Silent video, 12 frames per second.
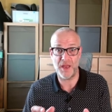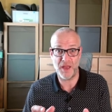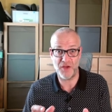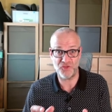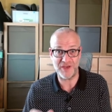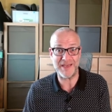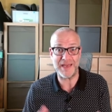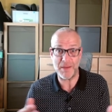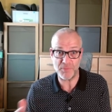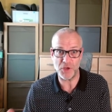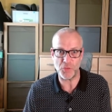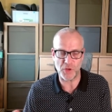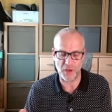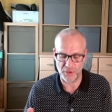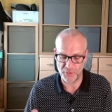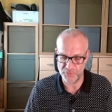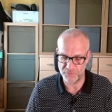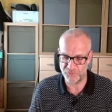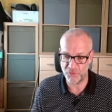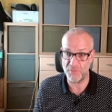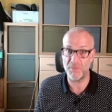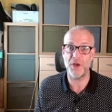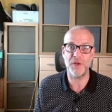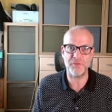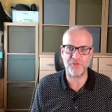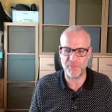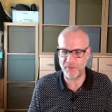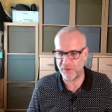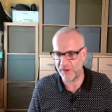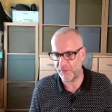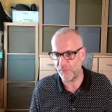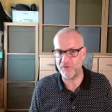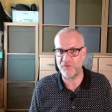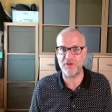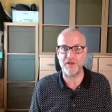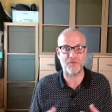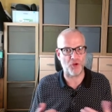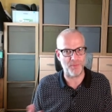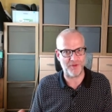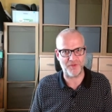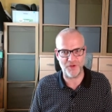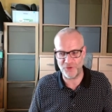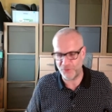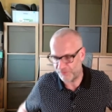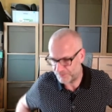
a GDEMU clone from another supplier, which this time it turned up.